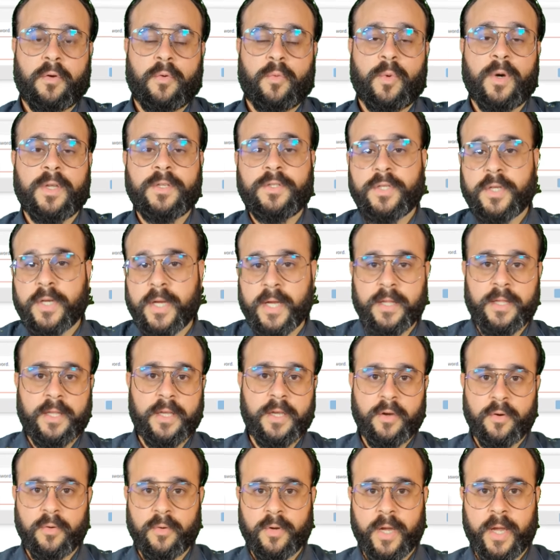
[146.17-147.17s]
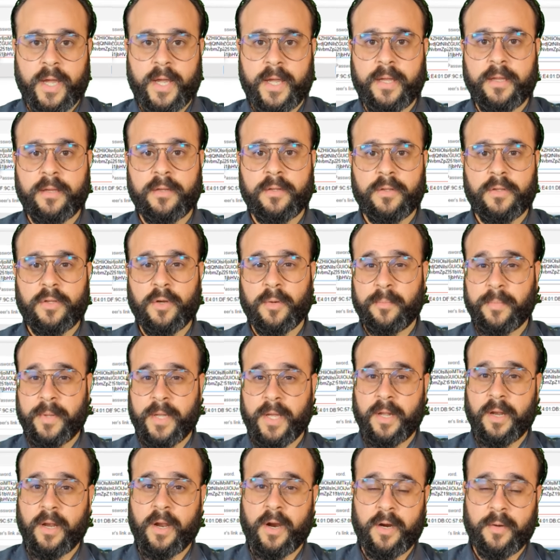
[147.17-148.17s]
Once you get the okay, don't
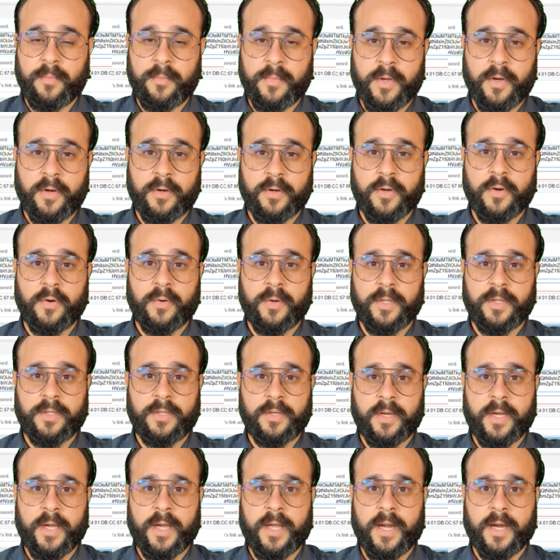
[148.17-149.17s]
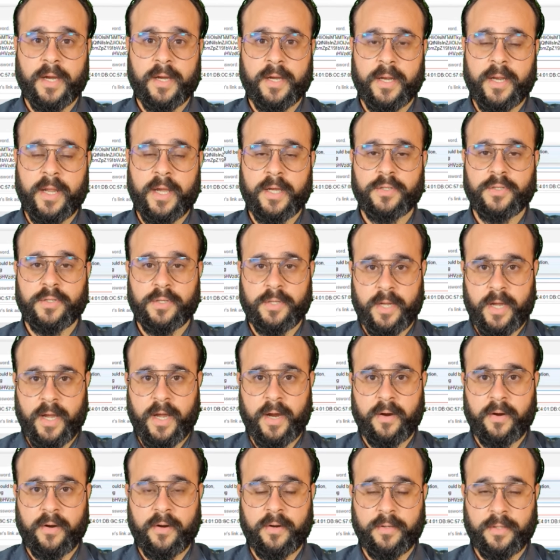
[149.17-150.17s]
be alarmed, you're going to get a connection
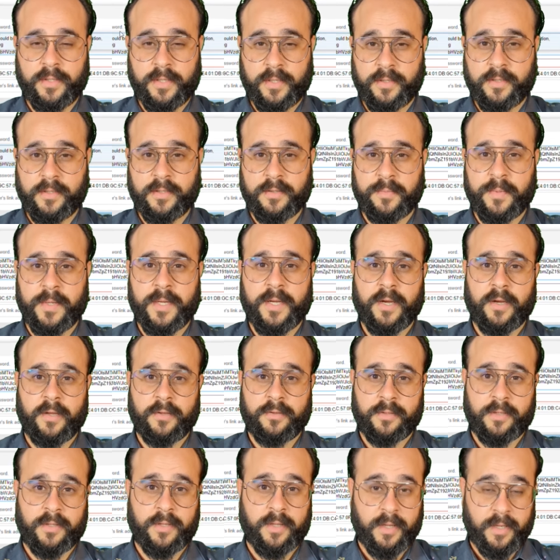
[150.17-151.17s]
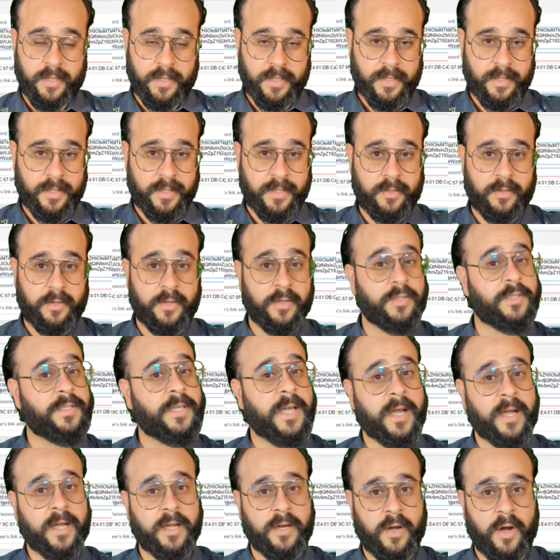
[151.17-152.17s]
error. This is because your
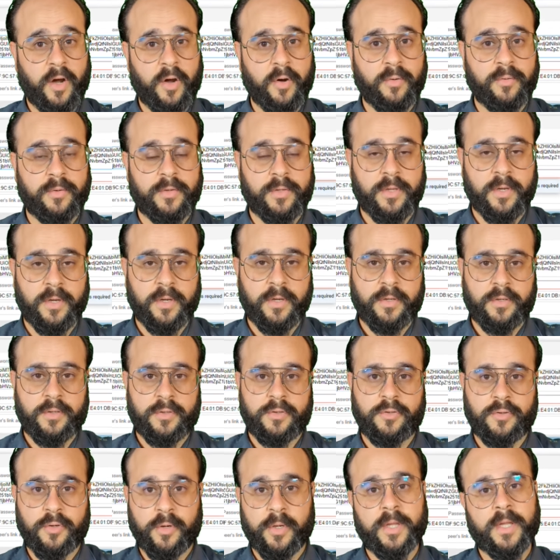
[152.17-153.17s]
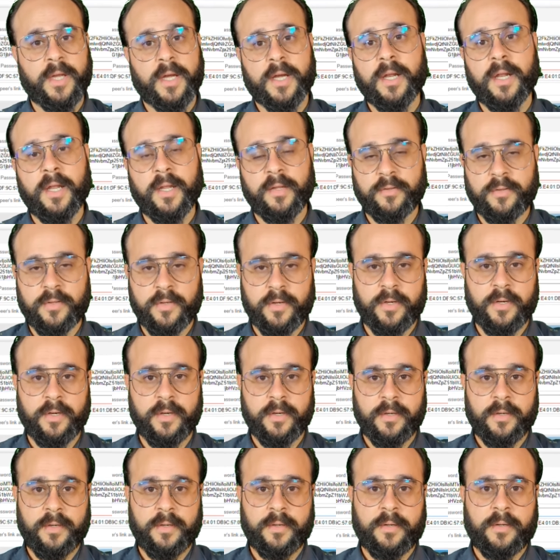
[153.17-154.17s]
second host joined the
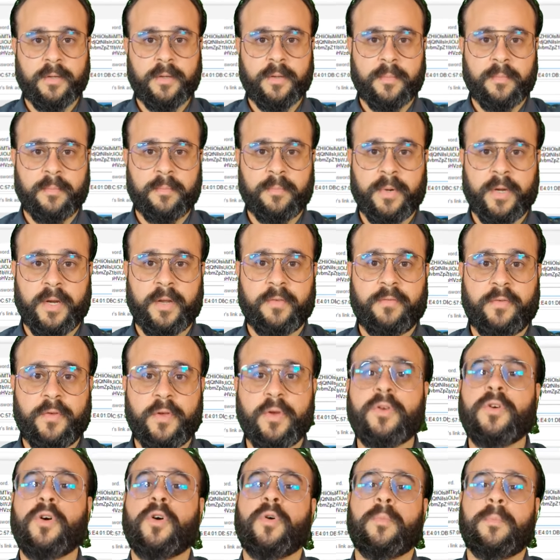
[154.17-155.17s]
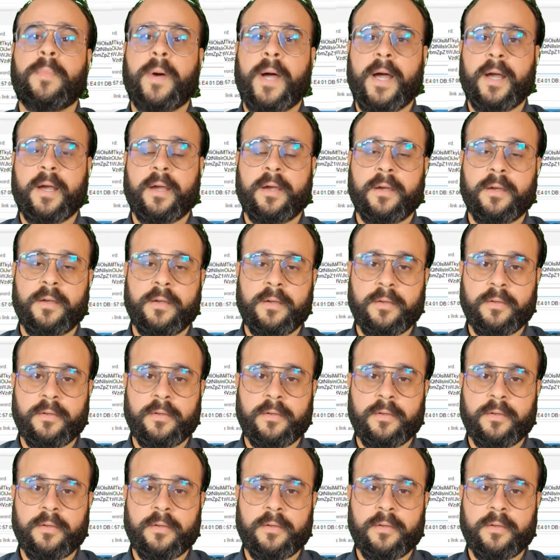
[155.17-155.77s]
cluster, but if you go back